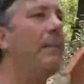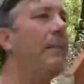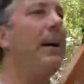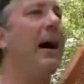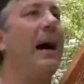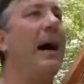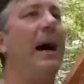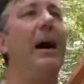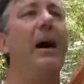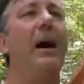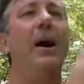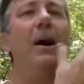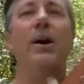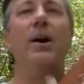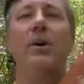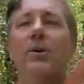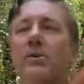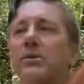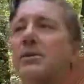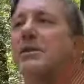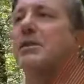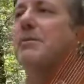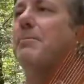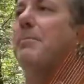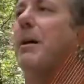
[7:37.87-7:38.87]

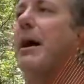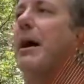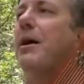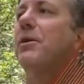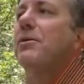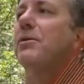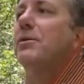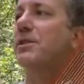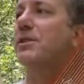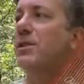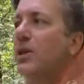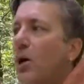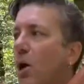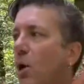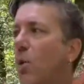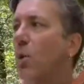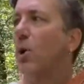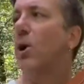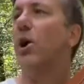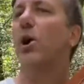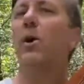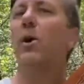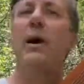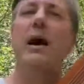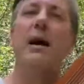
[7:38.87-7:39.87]
Pounce, pounce,
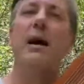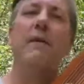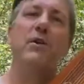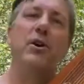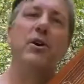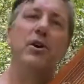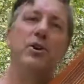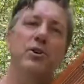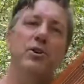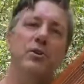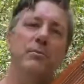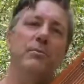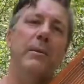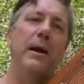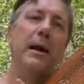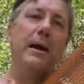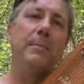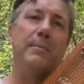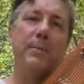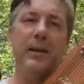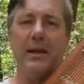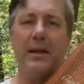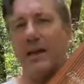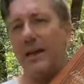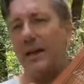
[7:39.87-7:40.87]
wherever you may
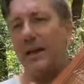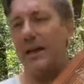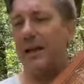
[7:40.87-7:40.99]
be.